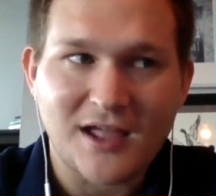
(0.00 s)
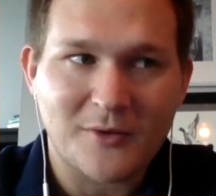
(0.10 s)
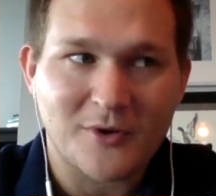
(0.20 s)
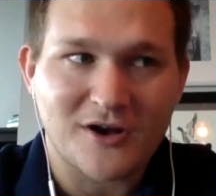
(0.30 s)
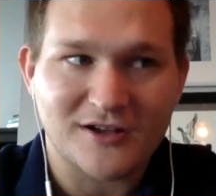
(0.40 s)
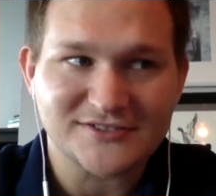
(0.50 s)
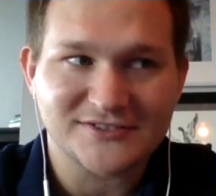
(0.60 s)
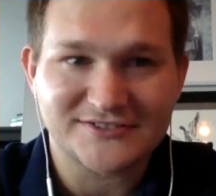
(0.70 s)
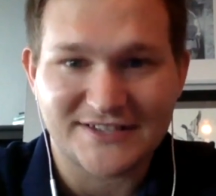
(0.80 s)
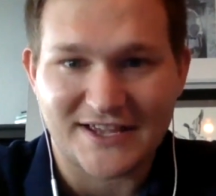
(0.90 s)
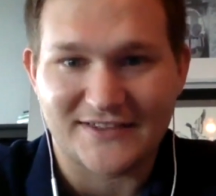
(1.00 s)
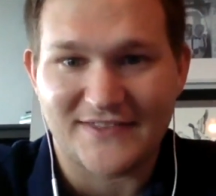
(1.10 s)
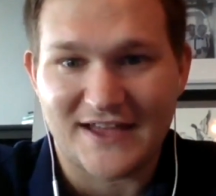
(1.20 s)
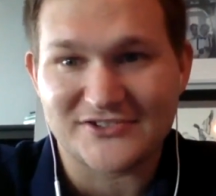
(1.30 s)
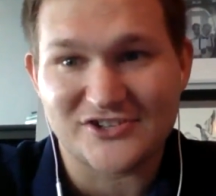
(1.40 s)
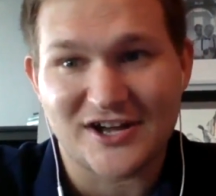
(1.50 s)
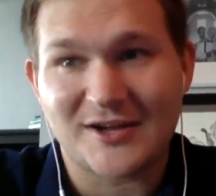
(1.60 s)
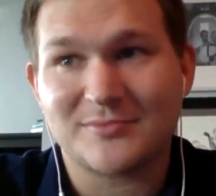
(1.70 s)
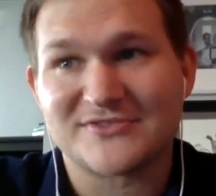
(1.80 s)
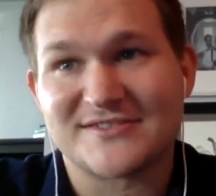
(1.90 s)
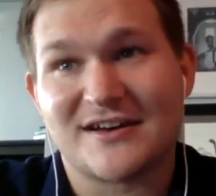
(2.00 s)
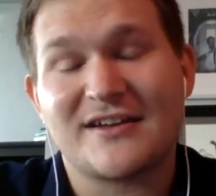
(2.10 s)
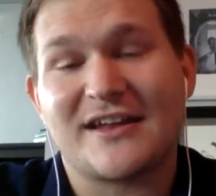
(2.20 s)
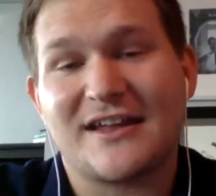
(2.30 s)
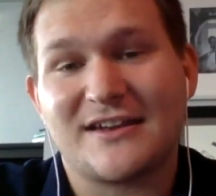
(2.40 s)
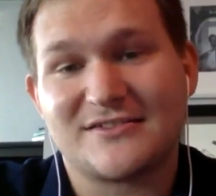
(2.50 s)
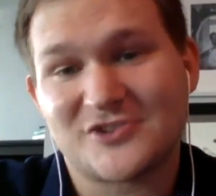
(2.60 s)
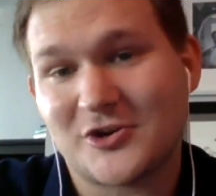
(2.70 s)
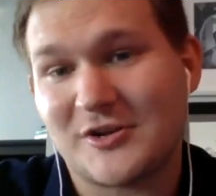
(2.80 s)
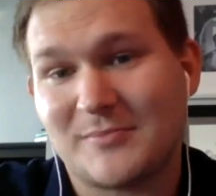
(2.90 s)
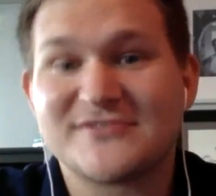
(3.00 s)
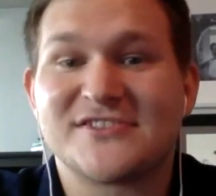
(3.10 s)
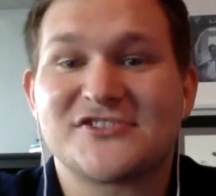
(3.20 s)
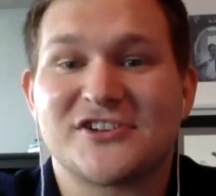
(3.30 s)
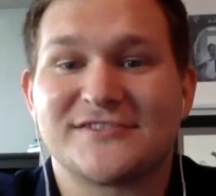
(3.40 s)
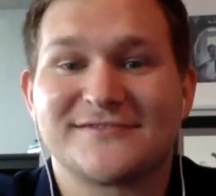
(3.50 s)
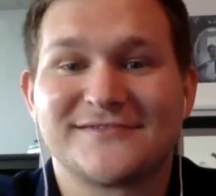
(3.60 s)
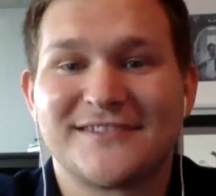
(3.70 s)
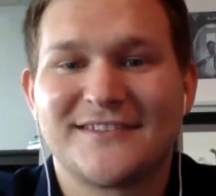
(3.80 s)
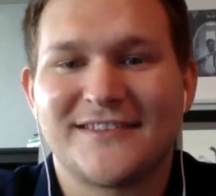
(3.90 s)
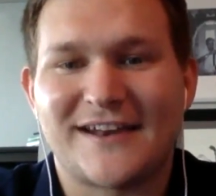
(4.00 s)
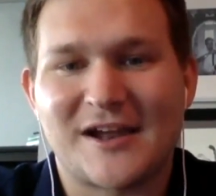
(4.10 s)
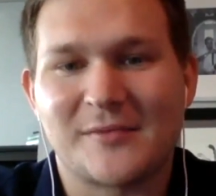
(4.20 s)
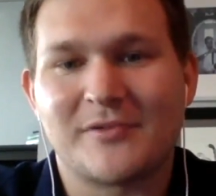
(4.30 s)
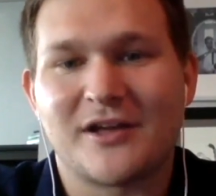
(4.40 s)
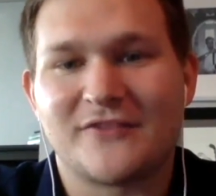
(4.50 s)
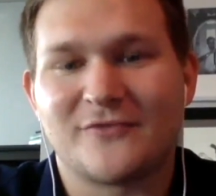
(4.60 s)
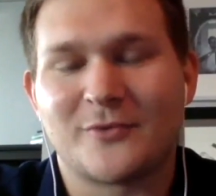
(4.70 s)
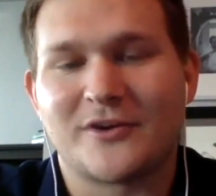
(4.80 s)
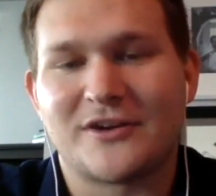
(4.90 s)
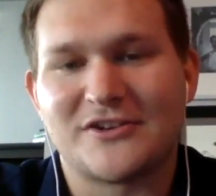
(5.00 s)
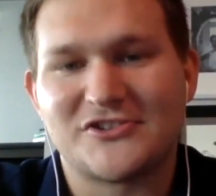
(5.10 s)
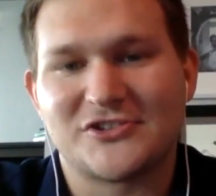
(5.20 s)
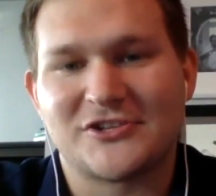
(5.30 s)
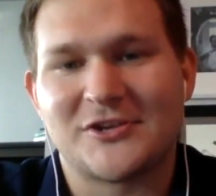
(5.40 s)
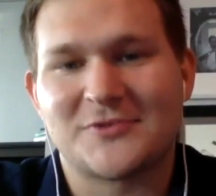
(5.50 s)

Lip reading: I will also say that job was not an attorney position that I applied for initially.